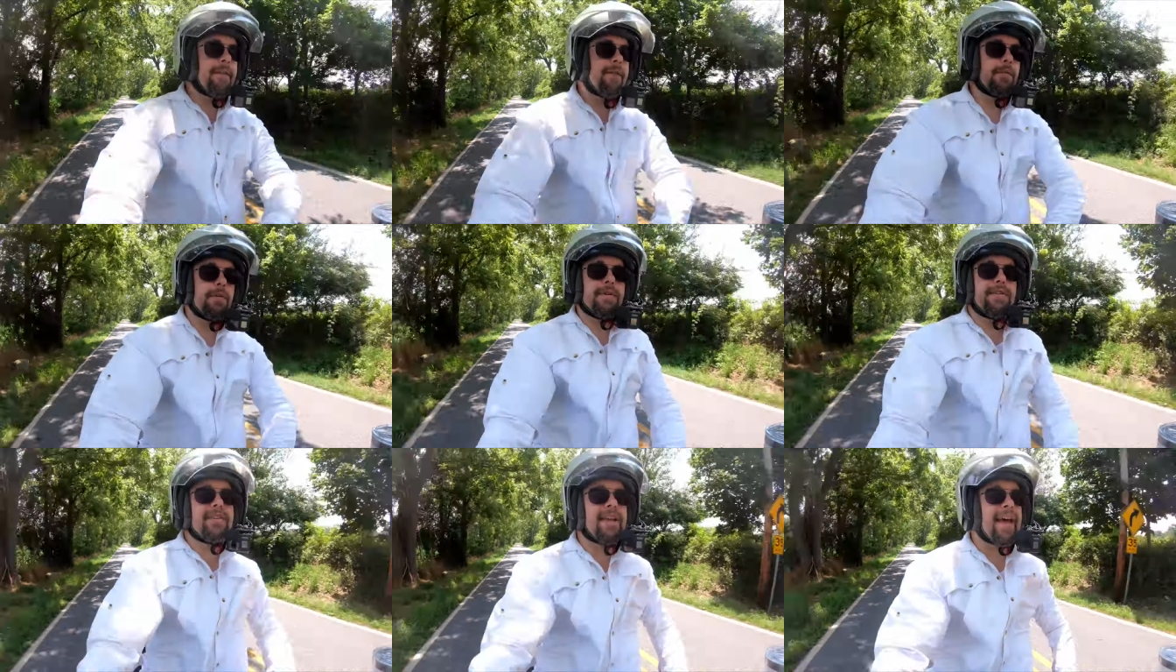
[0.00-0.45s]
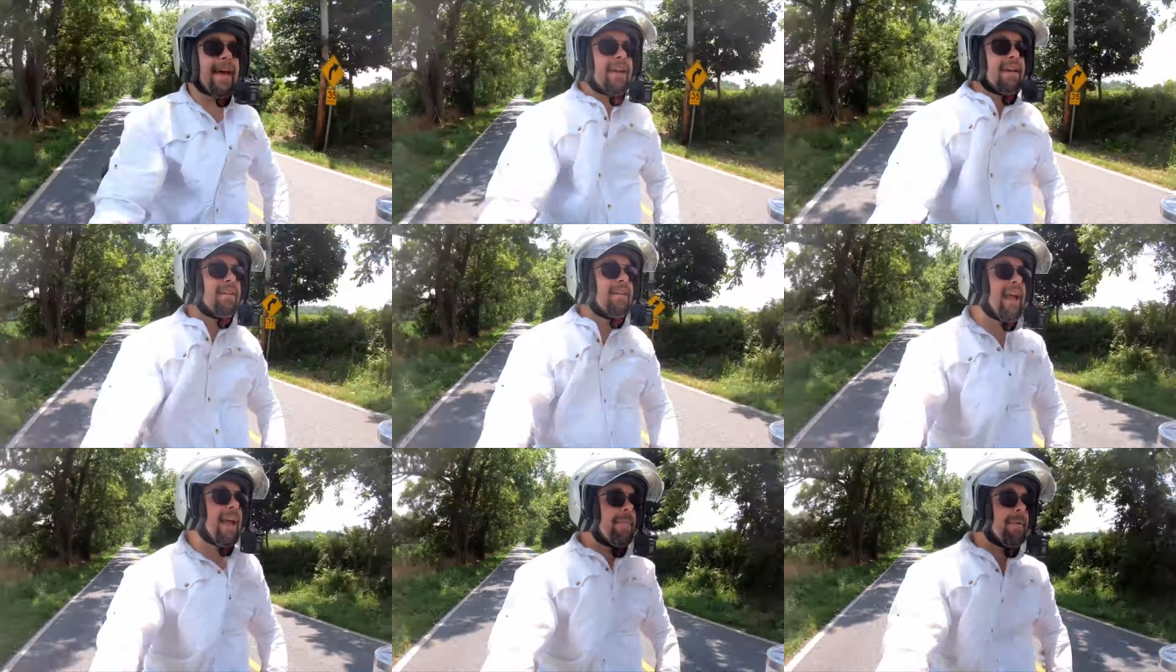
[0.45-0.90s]
covered with
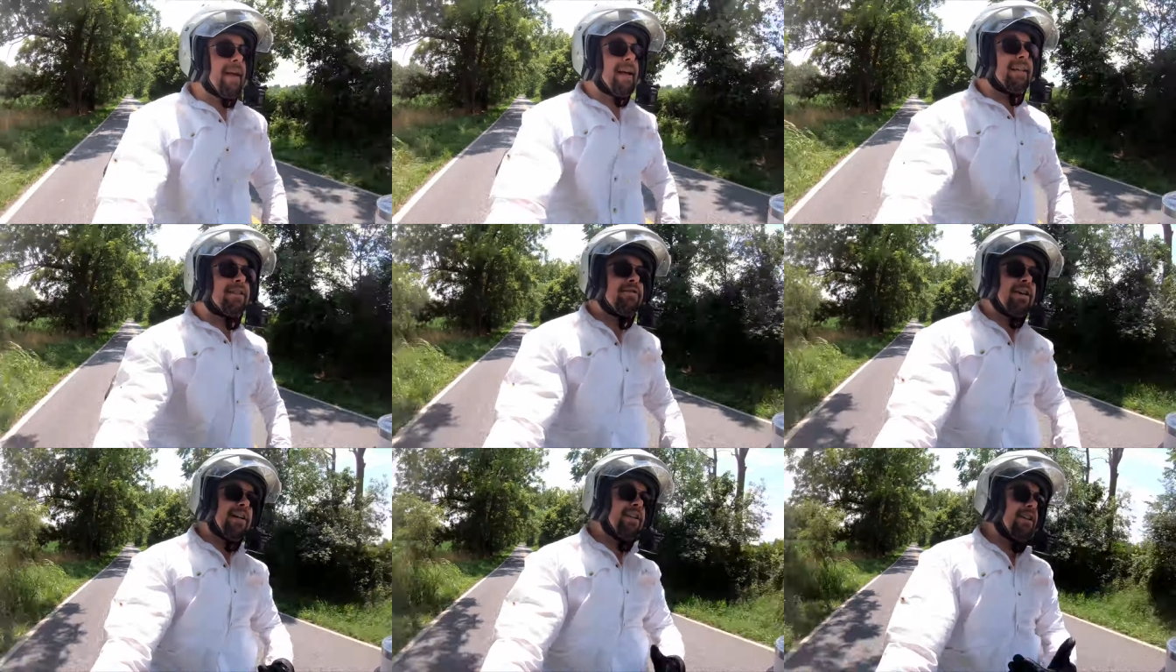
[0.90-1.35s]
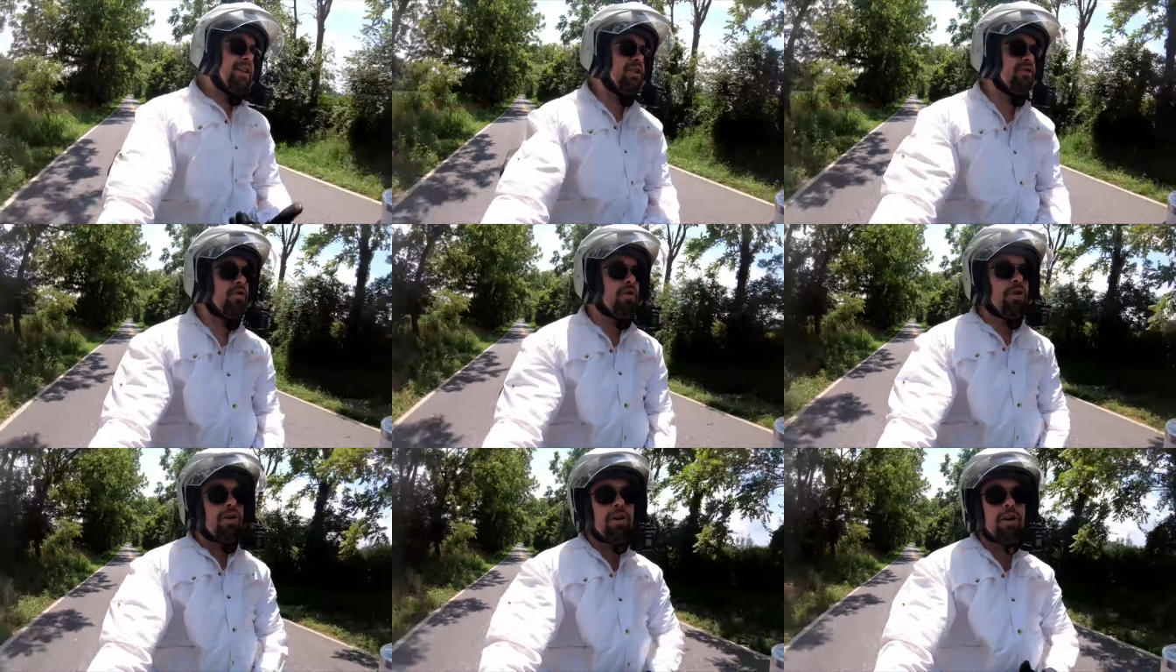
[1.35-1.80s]
tech and ABS, traction
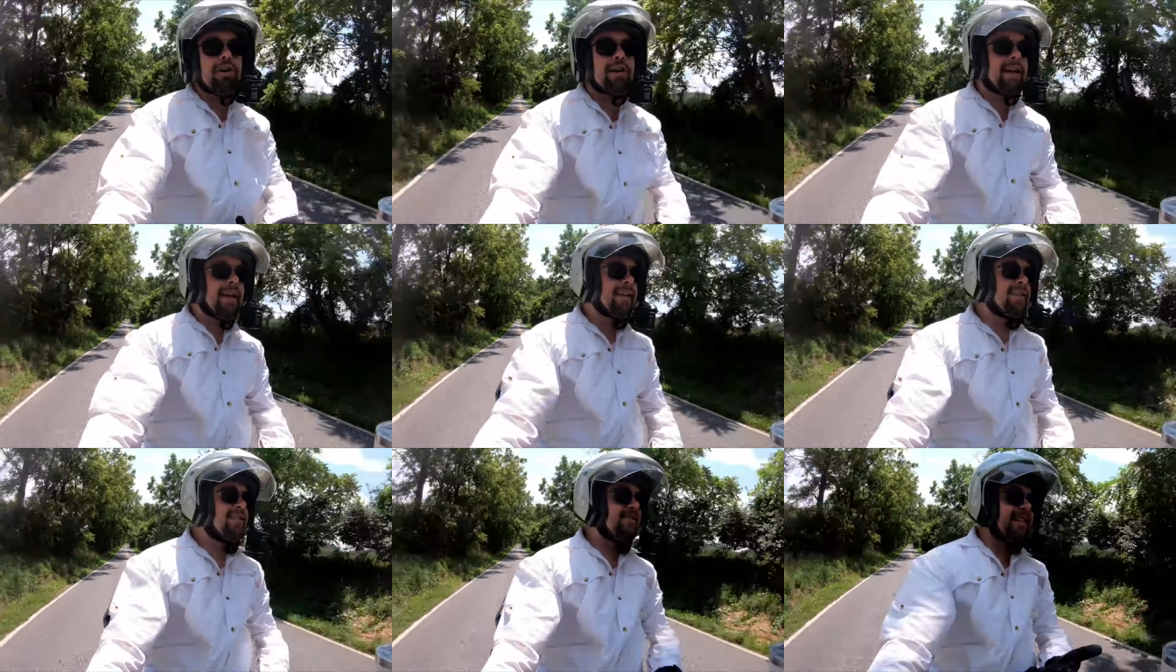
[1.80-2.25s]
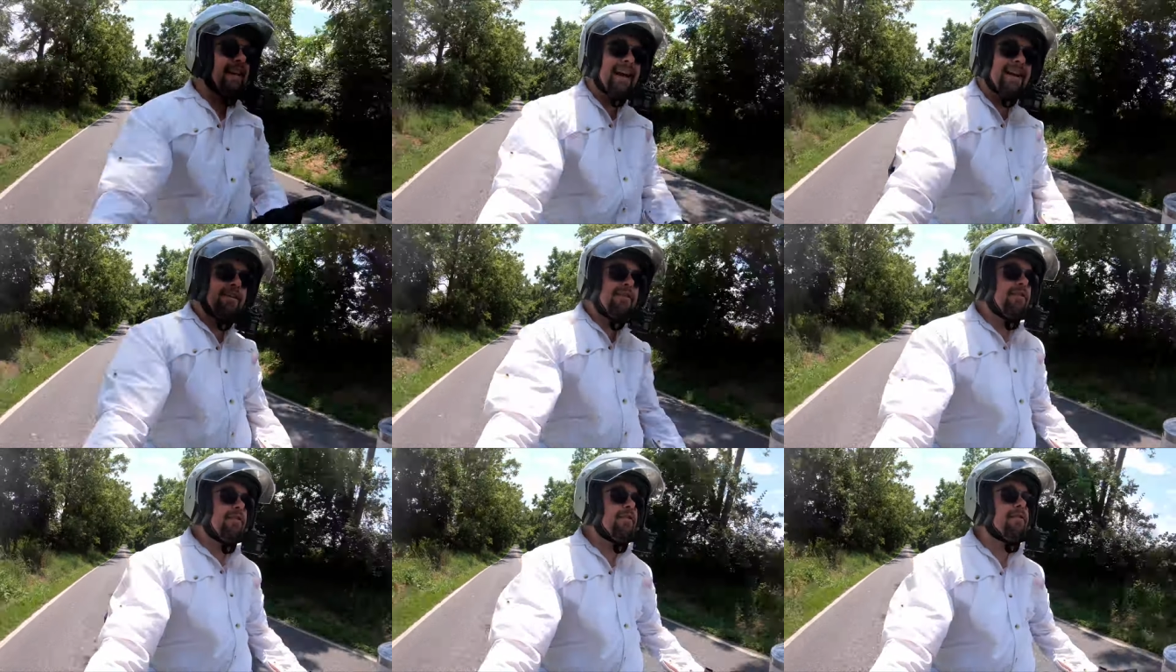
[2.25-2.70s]
control, RDS
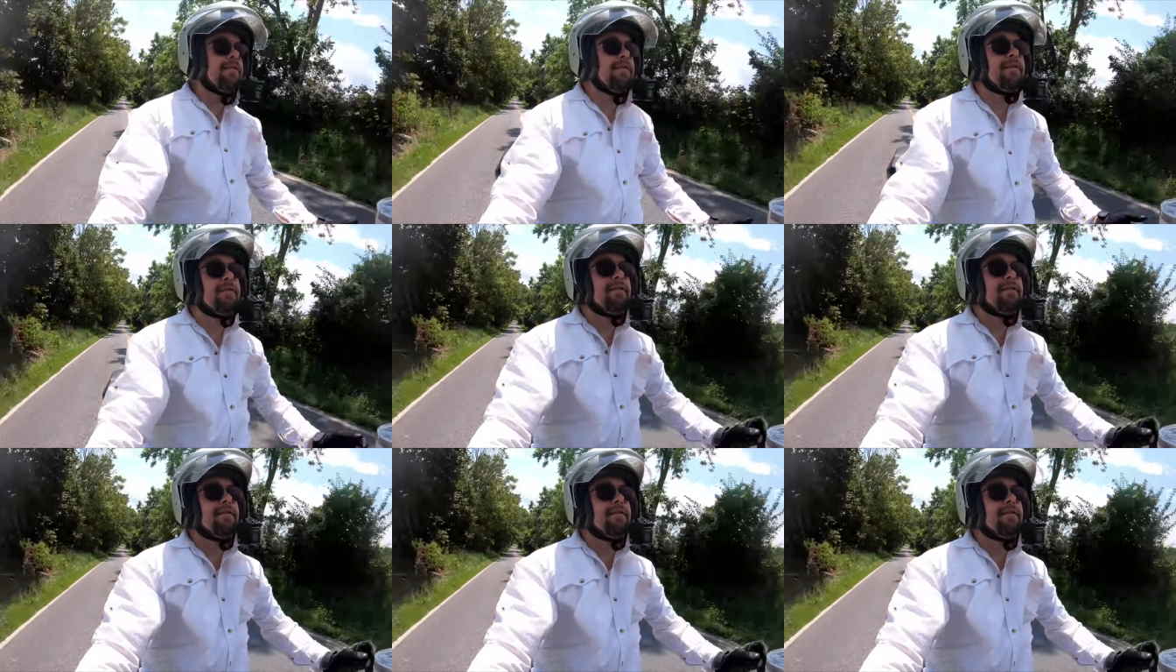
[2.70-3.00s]
standard.